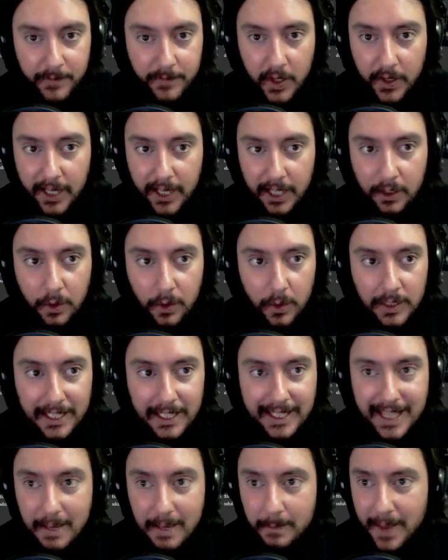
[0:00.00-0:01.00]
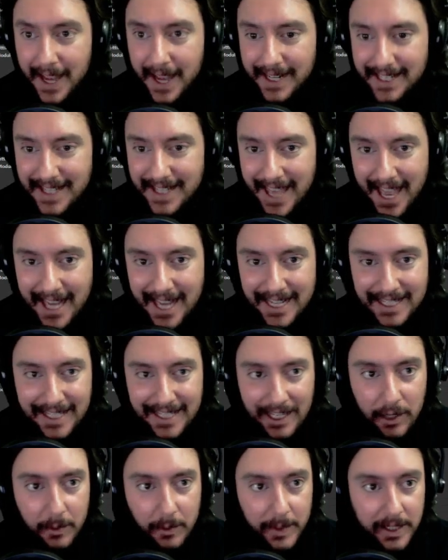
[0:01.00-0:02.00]
Okay, cool. Let's get back to the edits.
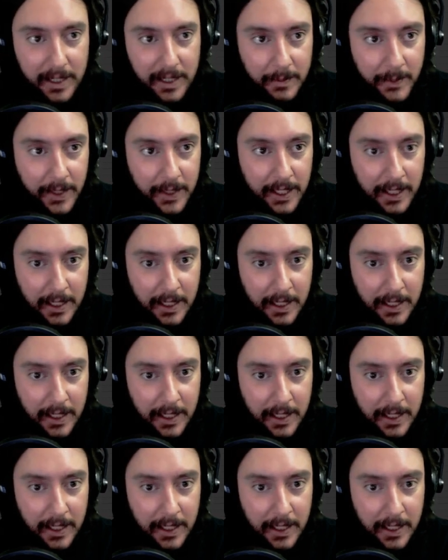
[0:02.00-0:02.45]
I opened up.